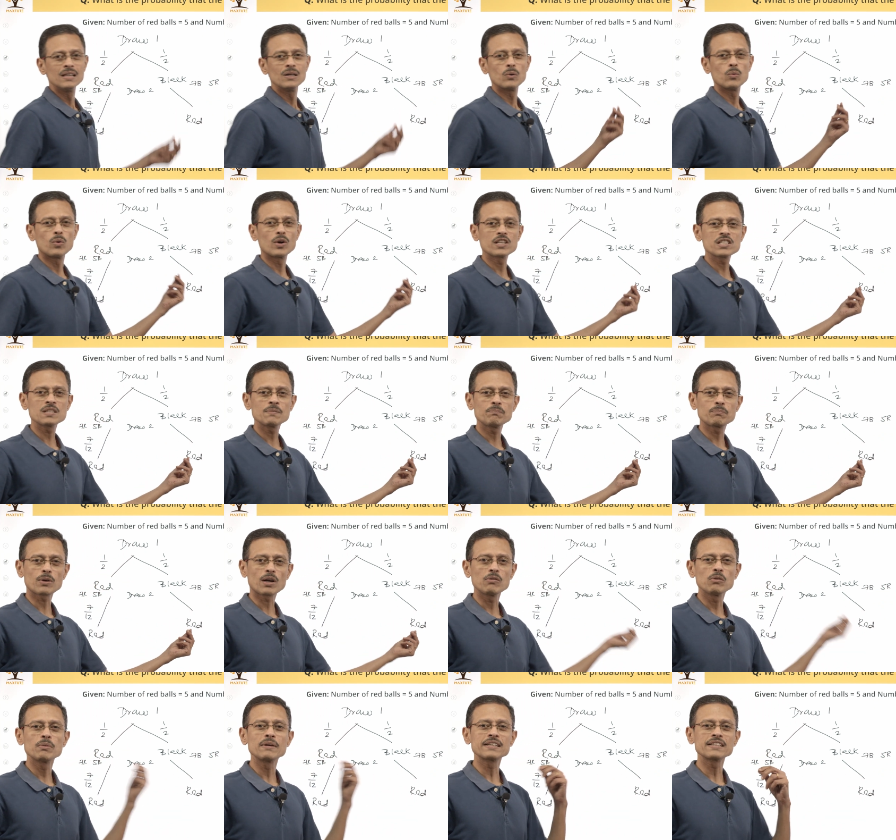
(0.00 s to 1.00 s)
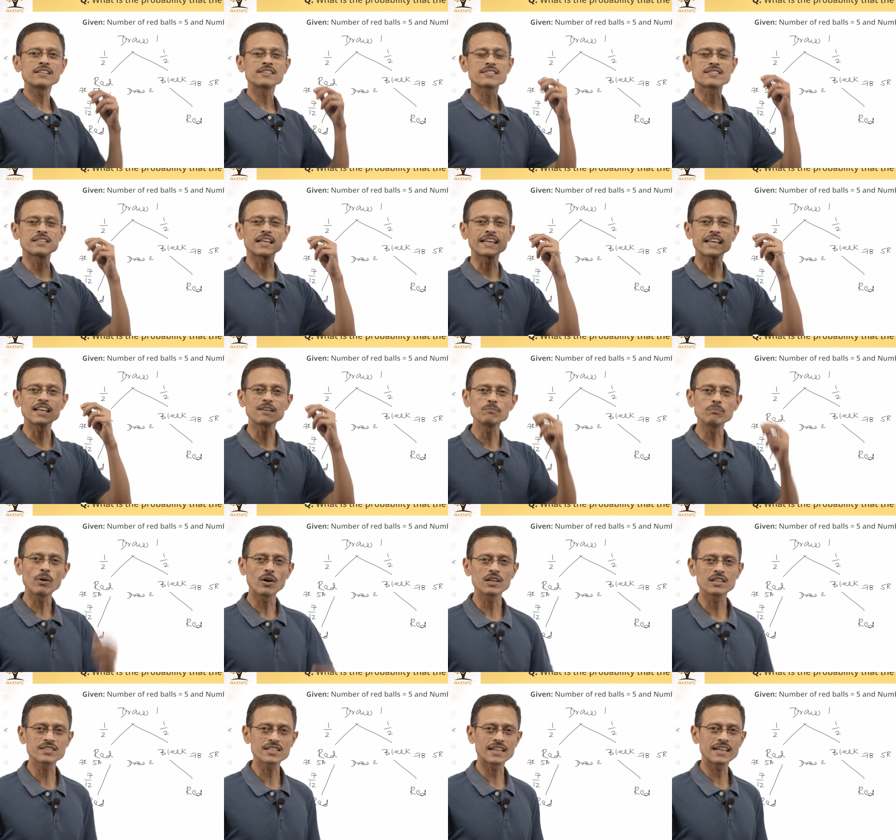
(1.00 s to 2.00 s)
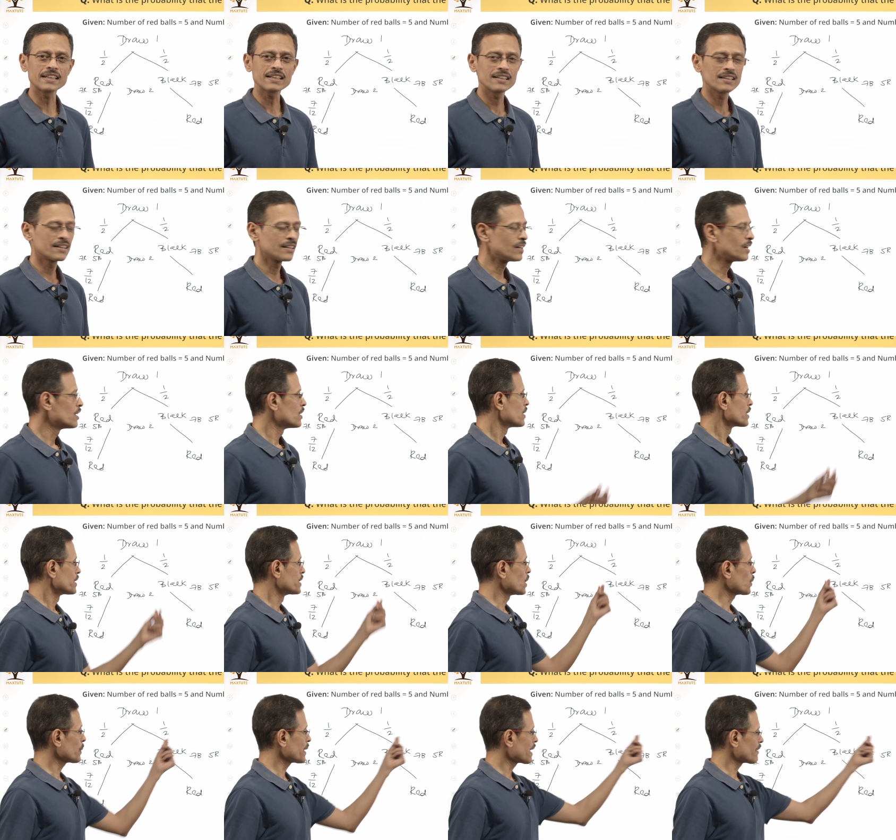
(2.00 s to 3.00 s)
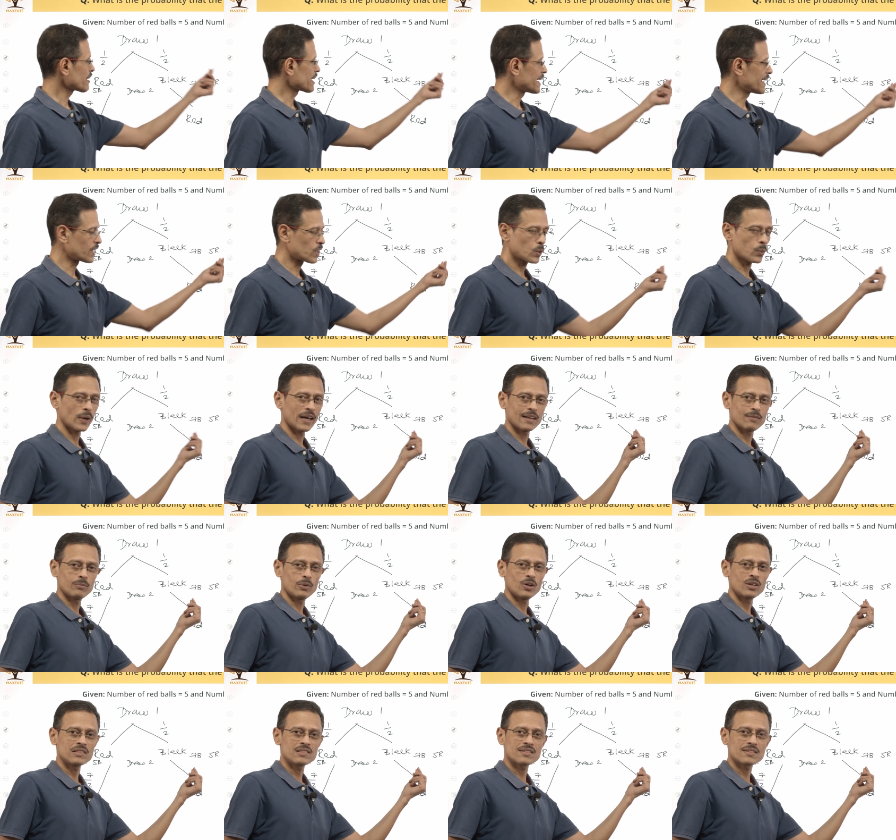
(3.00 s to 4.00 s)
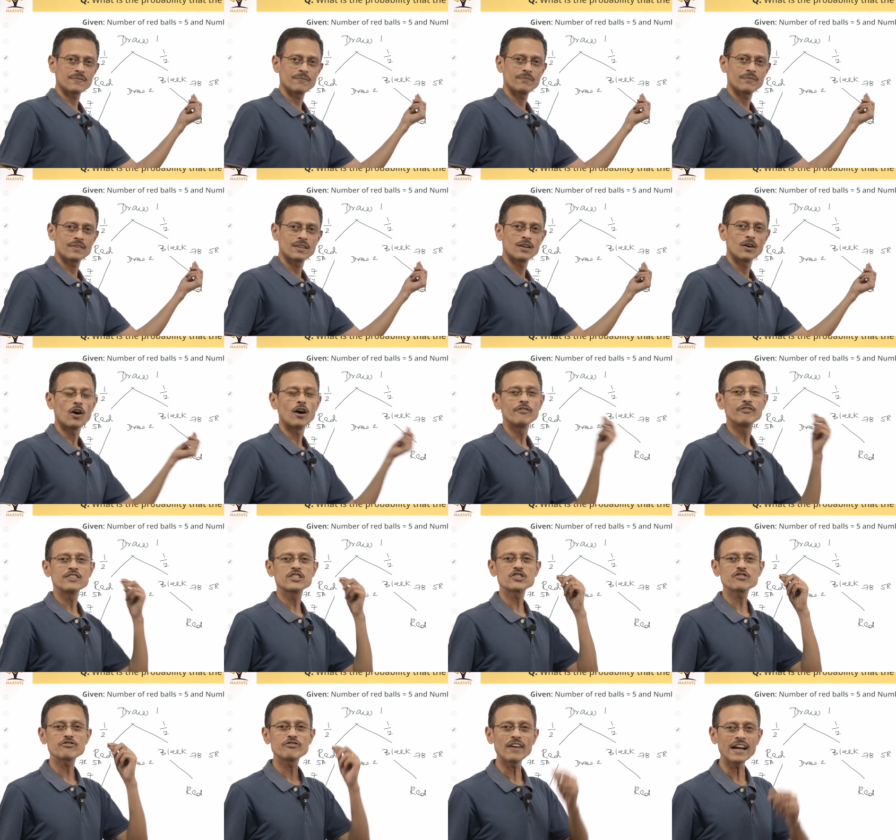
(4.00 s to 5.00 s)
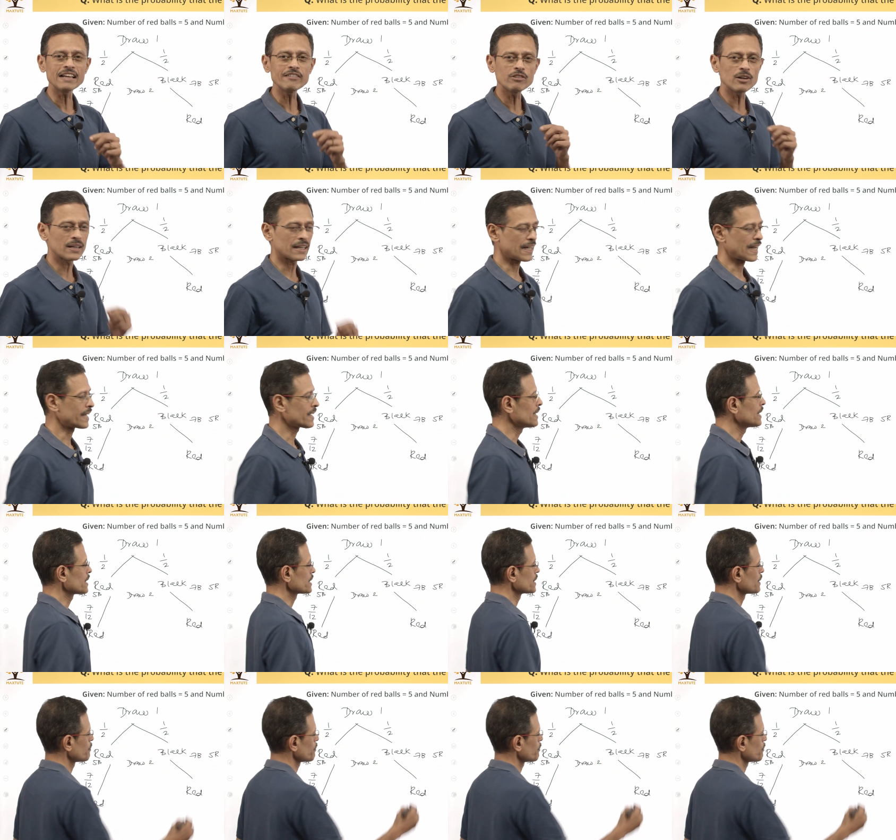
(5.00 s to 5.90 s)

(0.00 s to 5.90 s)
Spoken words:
What is the probability the second ball is red? Now we have again 12 balls, of which 5 are red. The